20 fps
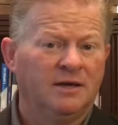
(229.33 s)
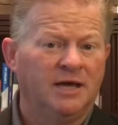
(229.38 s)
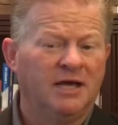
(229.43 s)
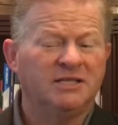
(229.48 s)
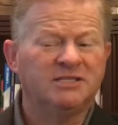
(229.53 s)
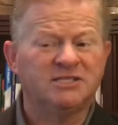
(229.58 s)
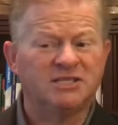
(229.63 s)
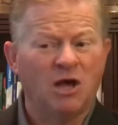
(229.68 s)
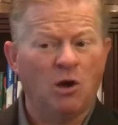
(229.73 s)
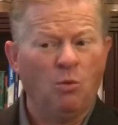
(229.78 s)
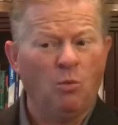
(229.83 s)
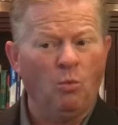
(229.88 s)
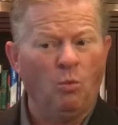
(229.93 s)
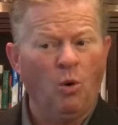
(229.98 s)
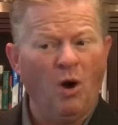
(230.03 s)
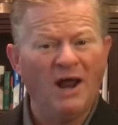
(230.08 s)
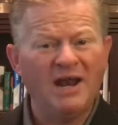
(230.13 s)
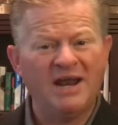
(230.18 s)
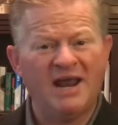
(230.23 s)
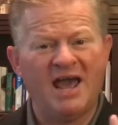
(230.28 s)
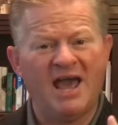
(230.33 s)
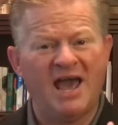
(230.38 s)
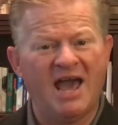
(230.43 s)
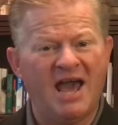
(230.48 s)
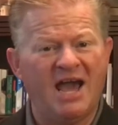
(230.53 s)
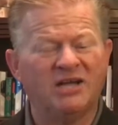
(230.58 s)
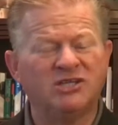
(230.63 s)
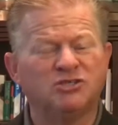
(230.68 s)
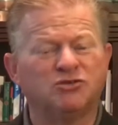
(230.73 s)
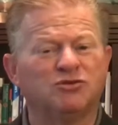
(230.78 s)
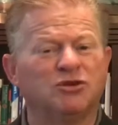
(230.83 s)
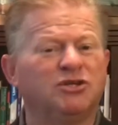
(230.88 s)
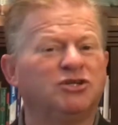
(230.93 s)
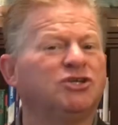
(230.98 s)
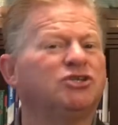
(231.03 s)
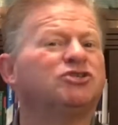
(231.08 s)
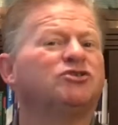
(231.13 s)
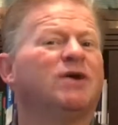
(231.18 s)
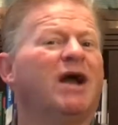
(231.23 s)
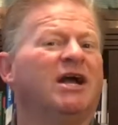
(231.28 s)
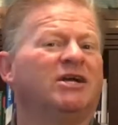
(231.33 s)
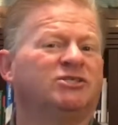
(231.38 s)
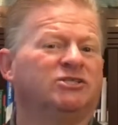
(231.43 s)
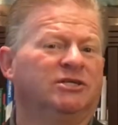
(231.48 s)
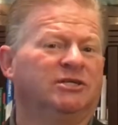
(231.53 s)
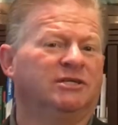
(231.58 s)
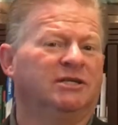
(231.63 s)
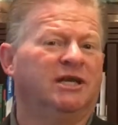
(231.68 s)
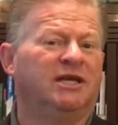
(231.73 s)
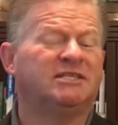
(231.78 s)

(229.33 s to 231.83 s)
It's that one extra distraction.